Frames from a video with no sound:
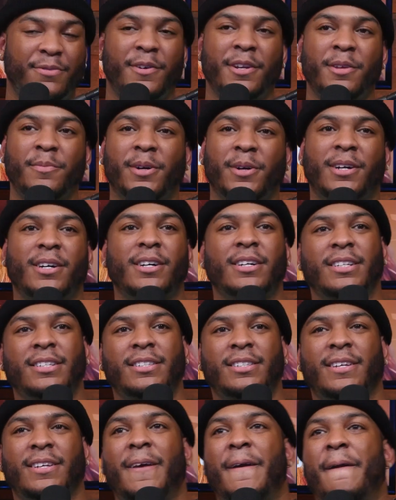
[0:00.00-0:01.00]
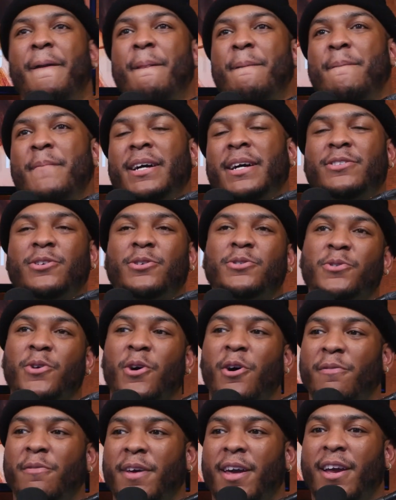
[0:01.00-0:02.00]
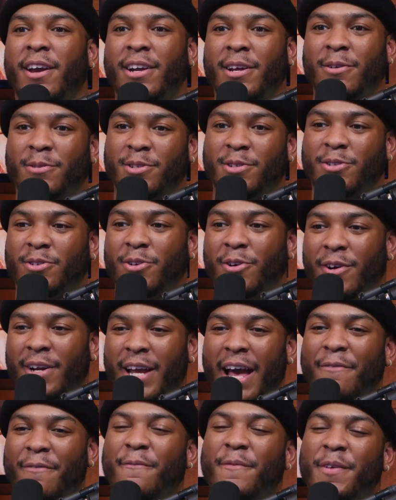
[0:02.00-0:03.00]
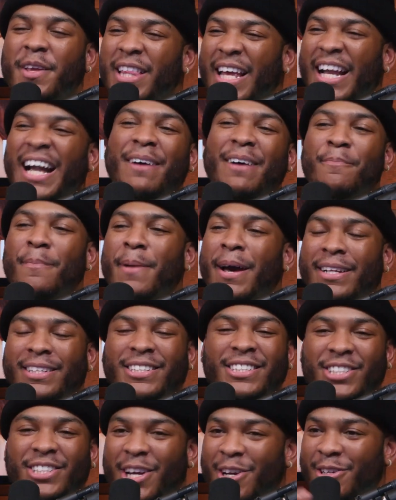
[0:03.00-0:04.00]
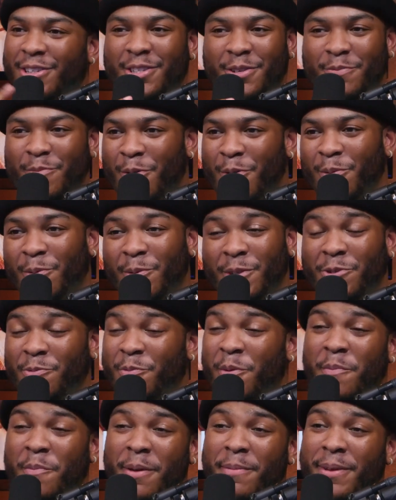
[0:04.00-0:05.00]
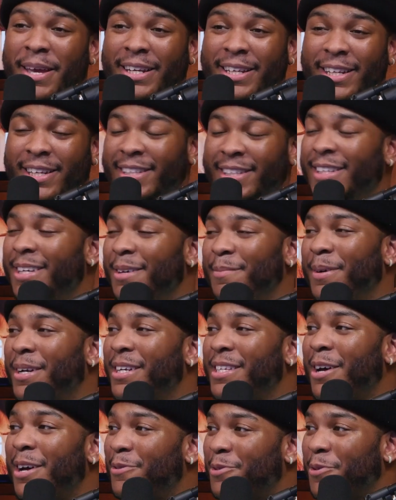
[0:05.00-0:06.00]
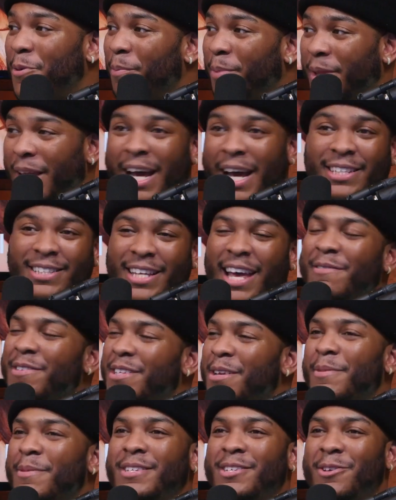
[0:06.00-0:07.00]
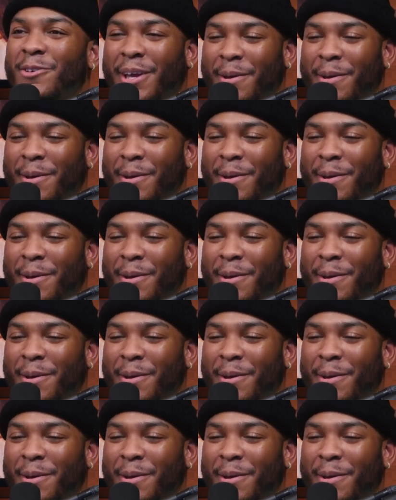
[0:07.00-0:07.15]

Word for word: funny yeah, because moments, yeah. I told you off air there was a story. I feel like I might have shared this moment with you, but maybe I didn't because I was so blasted. Every time I see you, I